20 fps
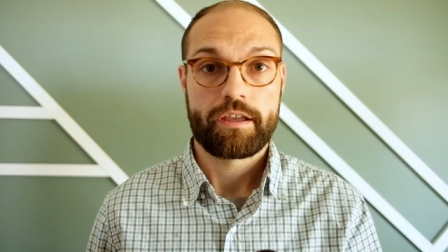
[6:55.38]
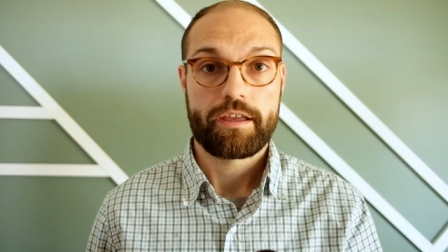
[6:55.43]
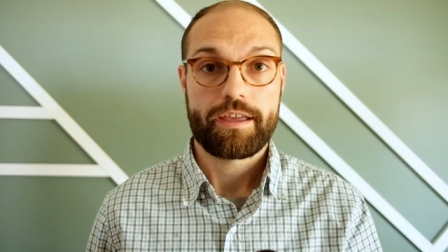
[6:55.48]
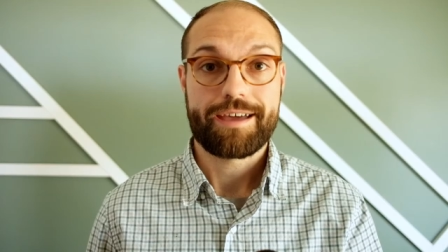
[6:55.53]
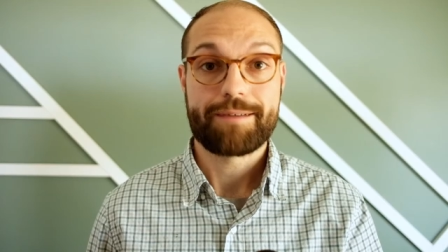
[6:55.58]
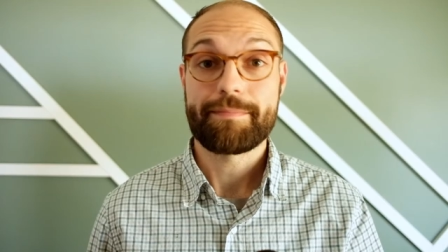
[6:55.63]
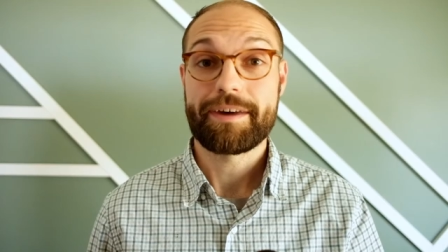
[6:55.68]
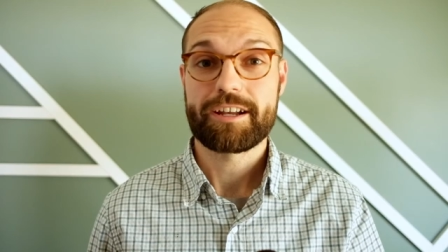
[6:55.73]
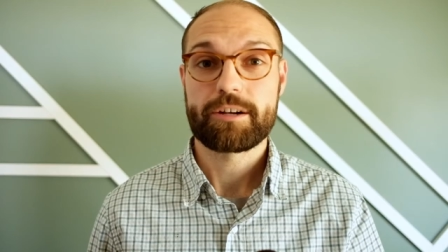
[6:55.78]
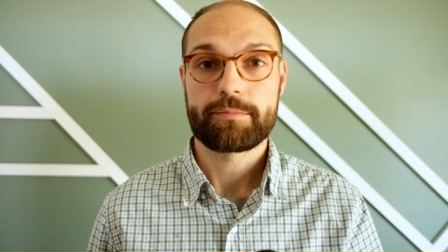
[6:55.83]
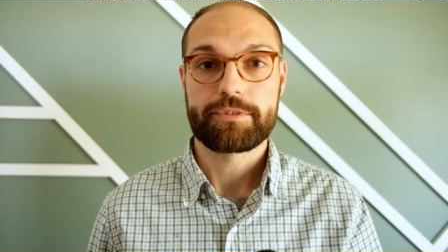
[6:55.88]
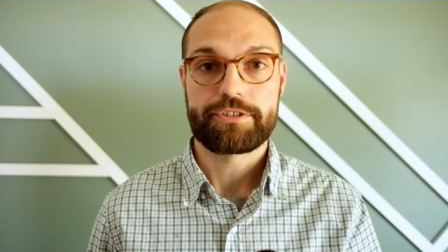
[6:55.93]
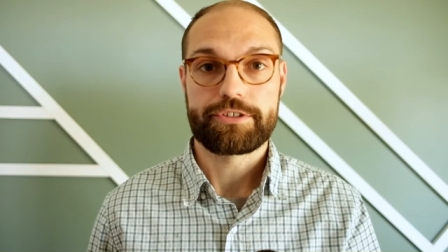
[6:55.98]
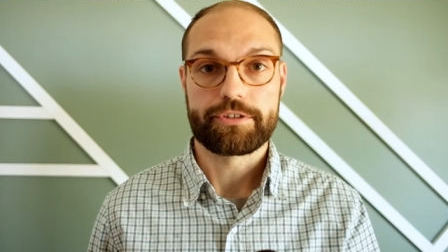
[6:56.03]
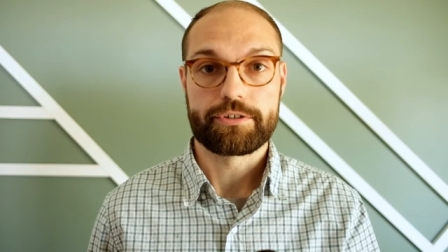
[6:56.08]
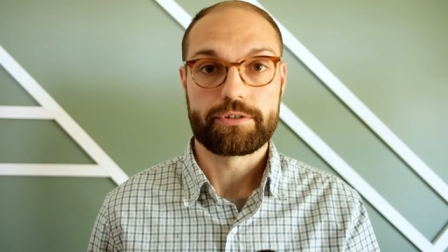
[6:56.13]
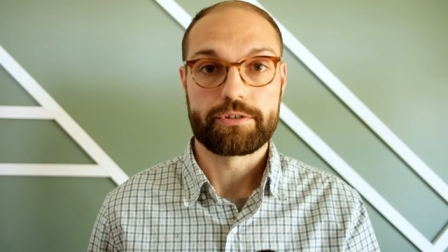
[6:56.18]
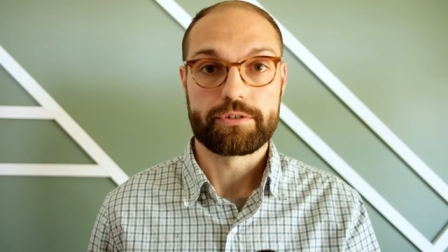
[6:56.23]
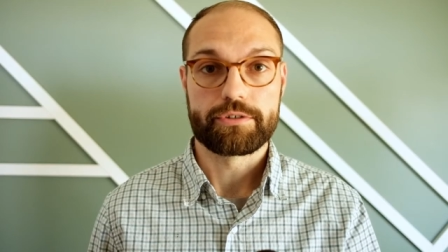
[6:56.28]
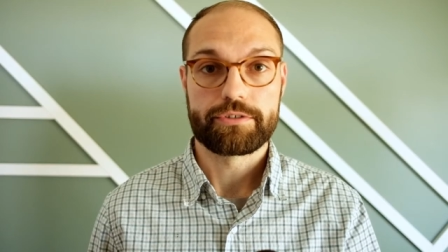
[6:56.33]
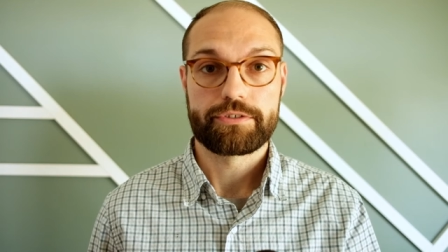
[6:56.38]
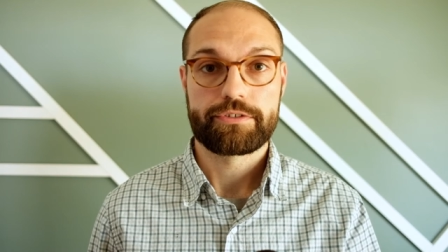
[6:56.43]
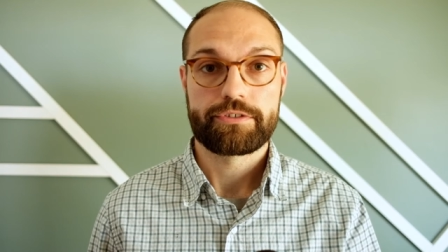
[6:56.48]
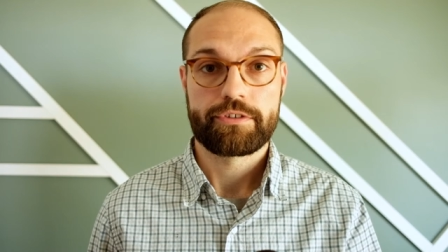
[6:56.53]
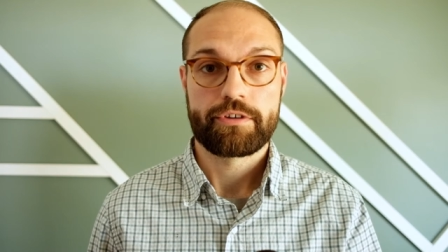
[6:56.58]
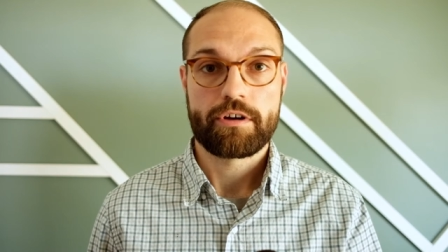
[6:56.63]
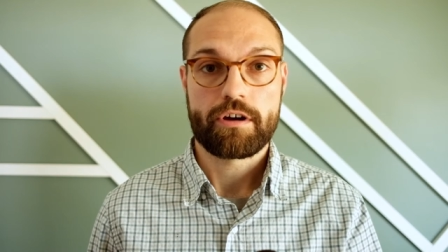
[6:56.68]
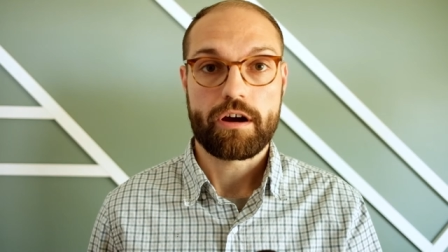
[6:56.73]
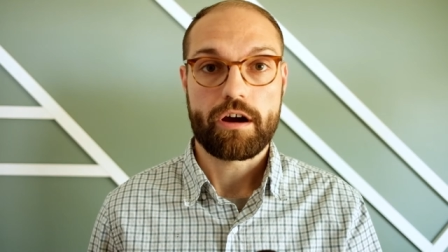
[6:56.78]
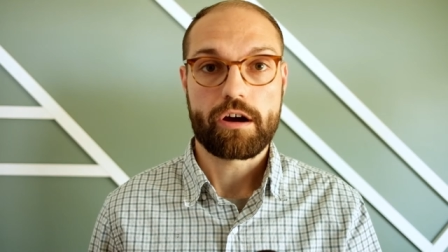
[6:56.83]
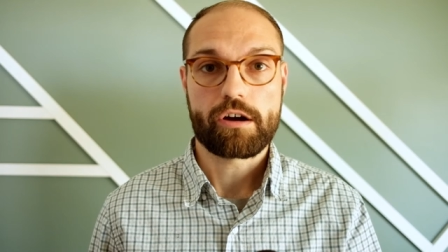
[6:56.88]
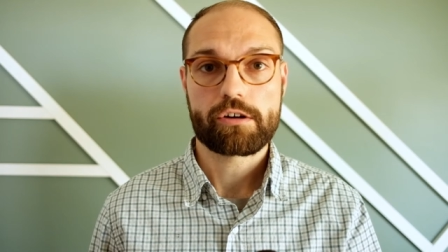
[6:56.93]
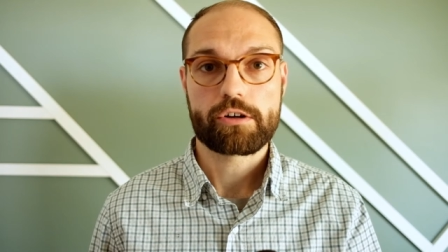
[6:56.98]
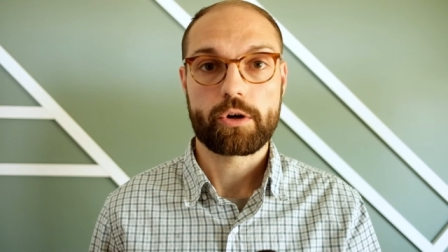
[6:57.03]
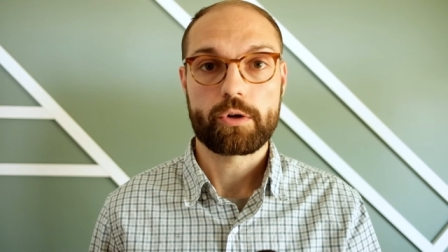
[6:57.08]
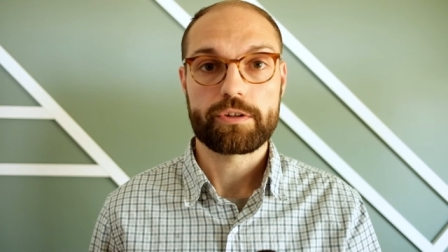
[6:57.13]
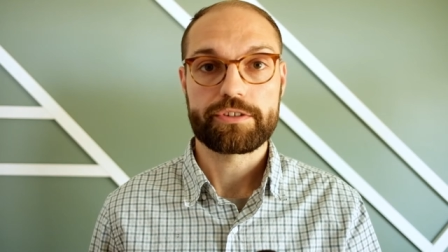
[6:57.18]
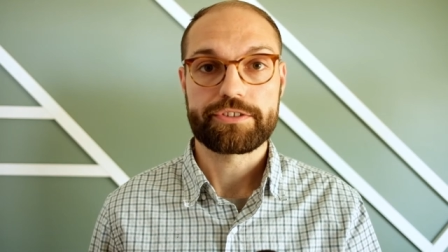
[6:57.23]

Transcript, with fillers: At Mito Materials, our goal